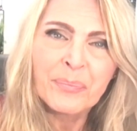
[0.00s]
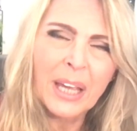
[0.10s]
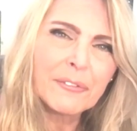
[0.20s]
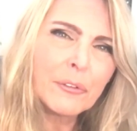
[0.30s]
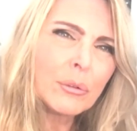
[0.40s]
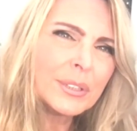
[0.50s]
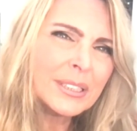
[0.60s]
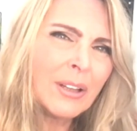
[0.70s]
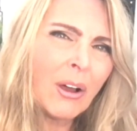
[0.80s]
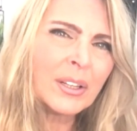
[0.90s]
And for as
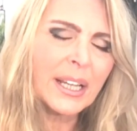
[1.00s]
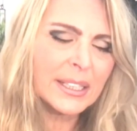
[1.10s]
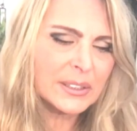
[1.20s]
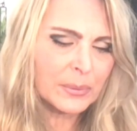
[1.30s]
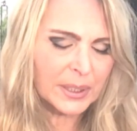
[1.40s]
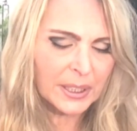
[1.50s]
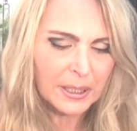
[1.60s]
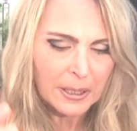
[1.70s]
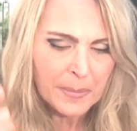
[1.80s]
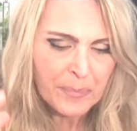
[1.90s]
long as we
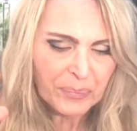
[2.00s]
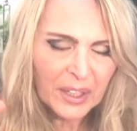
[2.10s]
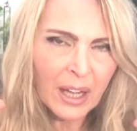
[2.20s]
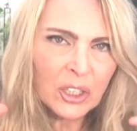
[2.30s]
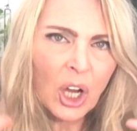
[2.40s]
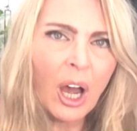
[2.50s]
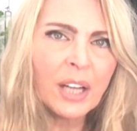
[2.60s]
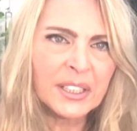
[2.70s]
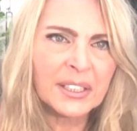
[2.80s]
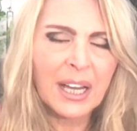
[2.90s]
are
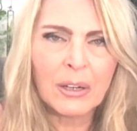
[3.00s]
caught in